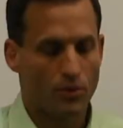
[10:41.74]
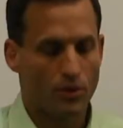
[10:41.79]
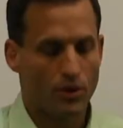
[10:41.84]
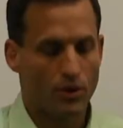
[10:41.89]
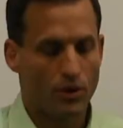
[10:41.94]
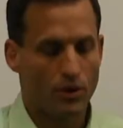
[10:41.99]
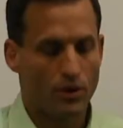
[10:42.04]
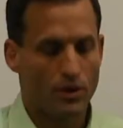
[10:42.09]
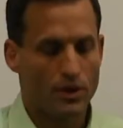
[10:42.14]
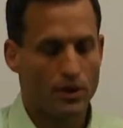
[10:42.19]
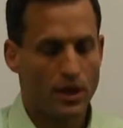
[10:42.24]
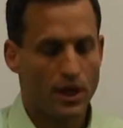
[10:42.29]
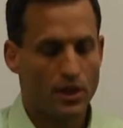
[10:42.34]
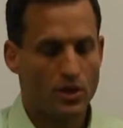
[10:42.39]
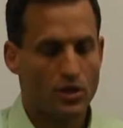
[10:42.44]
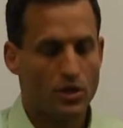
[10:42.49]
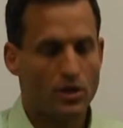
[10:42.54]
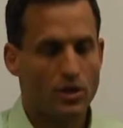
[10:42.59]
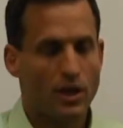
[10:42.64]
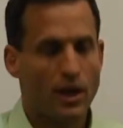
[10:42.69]
Bring your
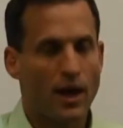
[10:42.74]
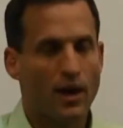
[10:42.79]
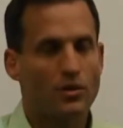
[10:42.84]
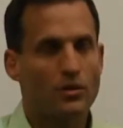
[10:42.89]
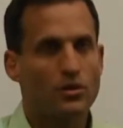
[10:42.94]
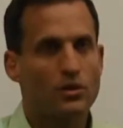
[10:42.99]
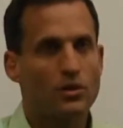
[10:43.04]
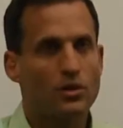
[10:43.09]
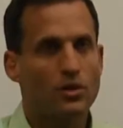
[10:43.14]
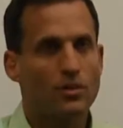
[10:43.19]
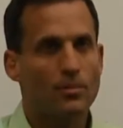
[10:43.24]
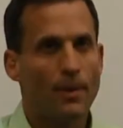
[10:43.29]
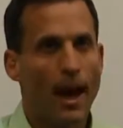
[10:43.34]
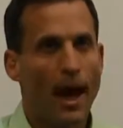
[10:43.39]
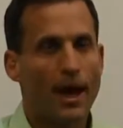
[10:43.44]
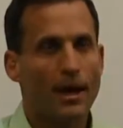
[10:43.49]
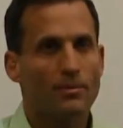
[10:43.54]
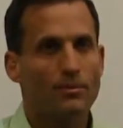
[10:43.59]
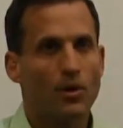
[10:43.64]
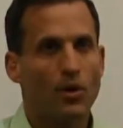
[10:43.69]
attention now to your
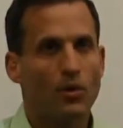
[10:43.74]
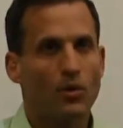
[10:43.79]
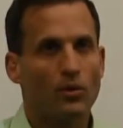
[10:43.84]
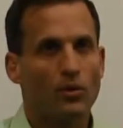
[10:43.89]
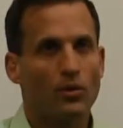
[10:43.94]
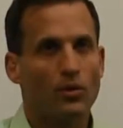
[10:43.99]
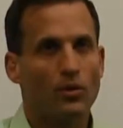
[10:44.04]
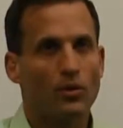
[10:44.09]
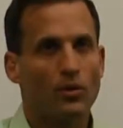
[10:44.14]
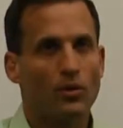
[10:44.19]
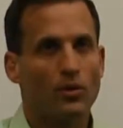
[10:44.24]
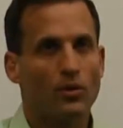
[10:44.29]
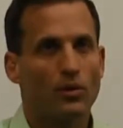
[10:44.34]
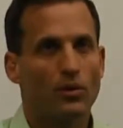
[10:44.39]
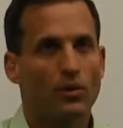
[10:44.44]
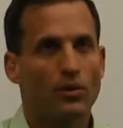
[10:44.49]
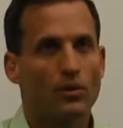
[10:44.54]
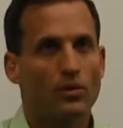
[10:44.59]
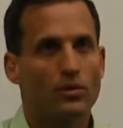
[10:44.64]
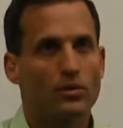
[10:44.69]
backbone.
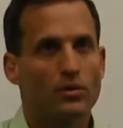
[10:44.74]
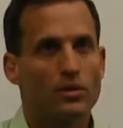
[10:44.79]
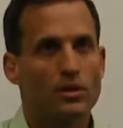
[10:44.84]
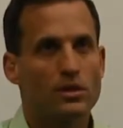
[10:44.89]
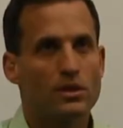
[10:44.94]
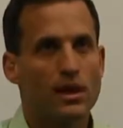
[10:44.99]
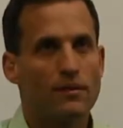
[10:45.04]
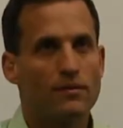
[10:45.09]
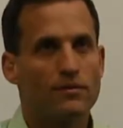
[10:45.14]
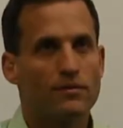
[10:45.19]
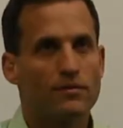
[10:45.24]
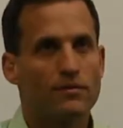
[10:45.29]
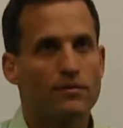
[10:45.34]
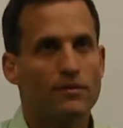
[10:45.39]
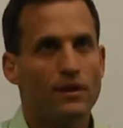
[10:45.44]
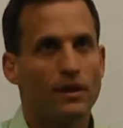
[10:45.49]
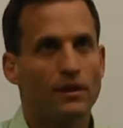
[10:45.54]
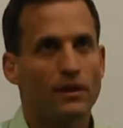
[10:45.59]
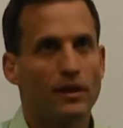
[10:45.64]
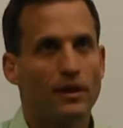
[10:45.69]
Just
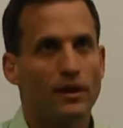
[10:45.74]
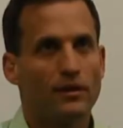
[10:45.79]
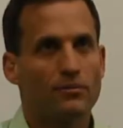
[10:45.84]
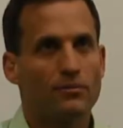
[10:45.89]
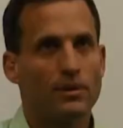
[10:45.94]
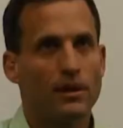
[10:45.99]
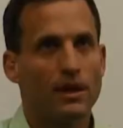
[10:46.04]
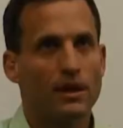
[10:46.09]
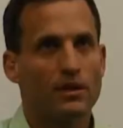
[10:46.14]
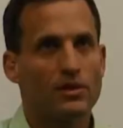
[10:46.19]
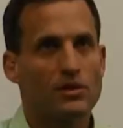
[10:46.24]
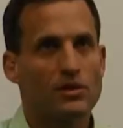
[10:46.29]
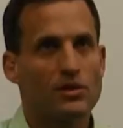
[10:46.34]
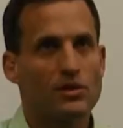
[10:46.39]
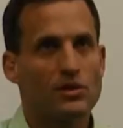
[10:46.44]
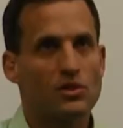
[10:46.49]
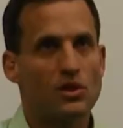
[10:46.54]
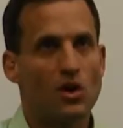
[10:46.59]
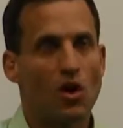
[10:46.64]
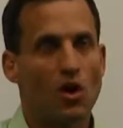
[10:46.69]
that feeling of being
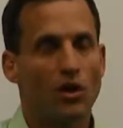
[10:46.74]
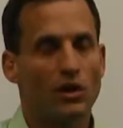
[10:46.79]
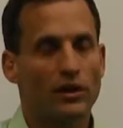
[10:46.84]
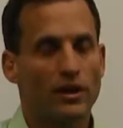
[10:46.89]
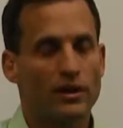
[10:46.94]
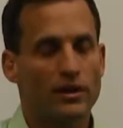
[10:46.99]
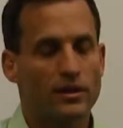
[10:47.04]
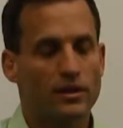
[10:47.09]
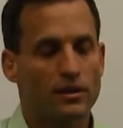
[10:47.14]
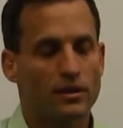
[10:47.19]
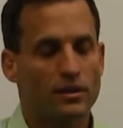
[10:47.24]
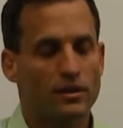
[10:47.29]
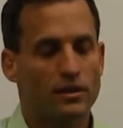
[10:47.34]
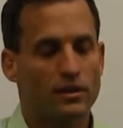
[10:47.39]
solid.